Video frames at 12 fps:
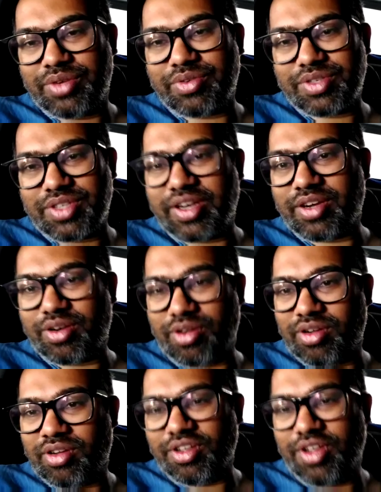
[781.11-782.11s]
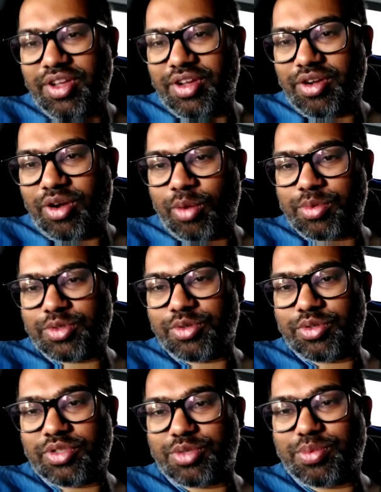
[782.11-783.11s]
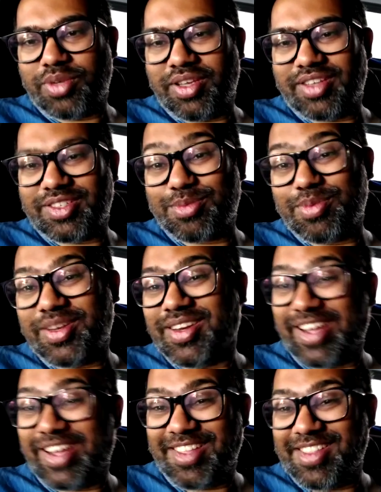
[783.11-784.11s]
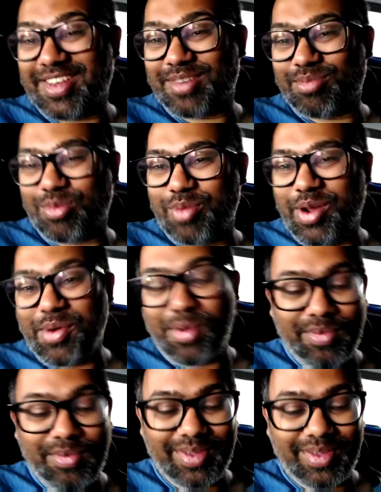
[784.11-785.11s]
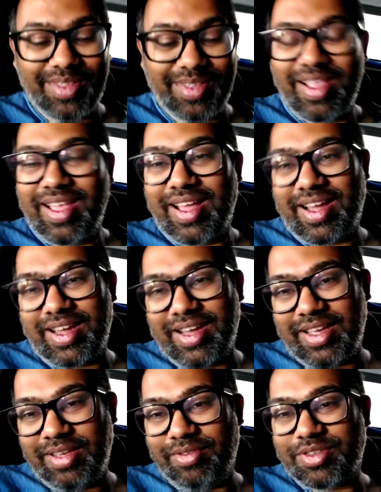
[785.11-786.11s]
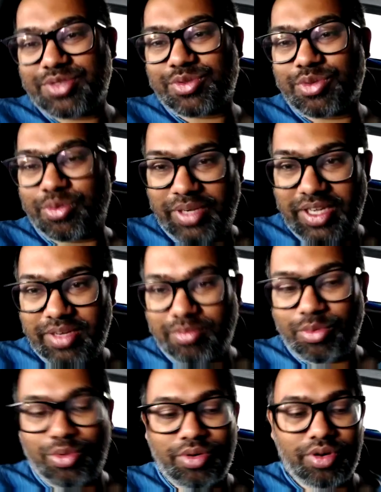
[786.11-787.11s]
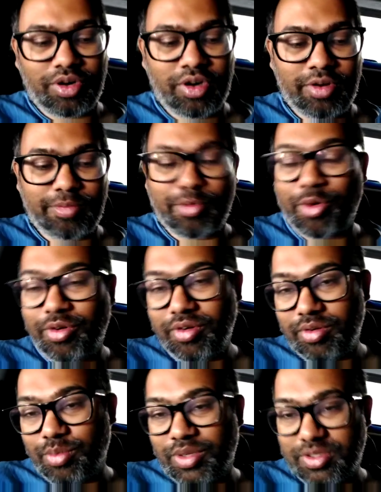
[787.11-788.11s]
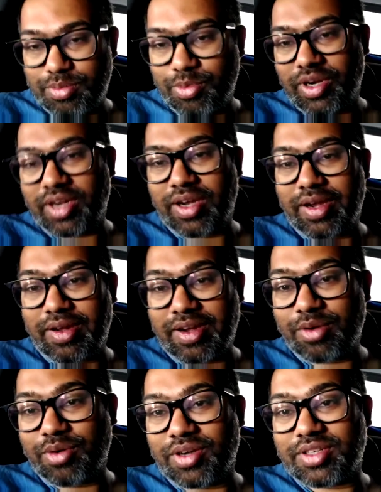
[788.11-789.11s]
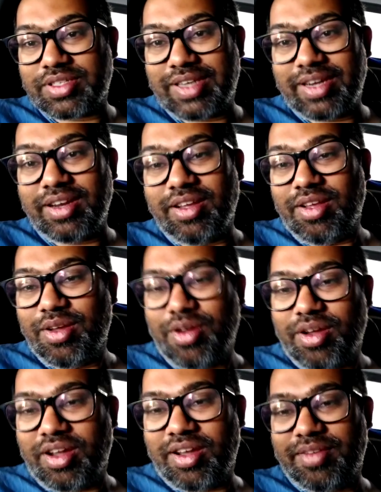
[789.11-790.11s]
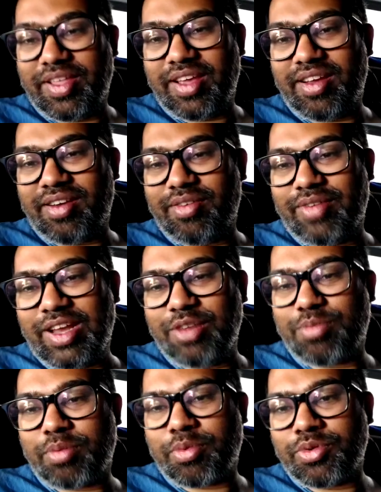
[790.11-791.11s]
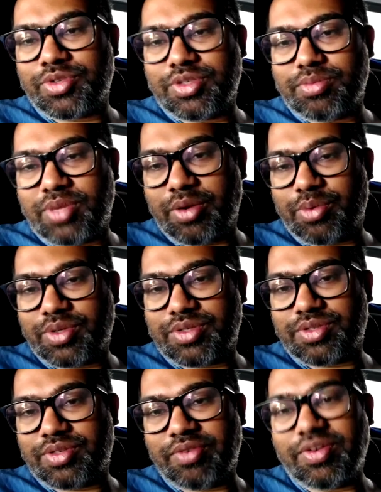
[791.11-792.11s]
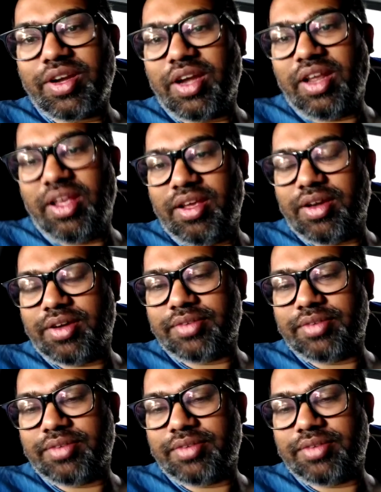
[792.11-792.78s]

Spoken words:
it was a great opportunity to just be taking that Memento. I wish to meet him once more, and try to understand their value proposition. But it was definitely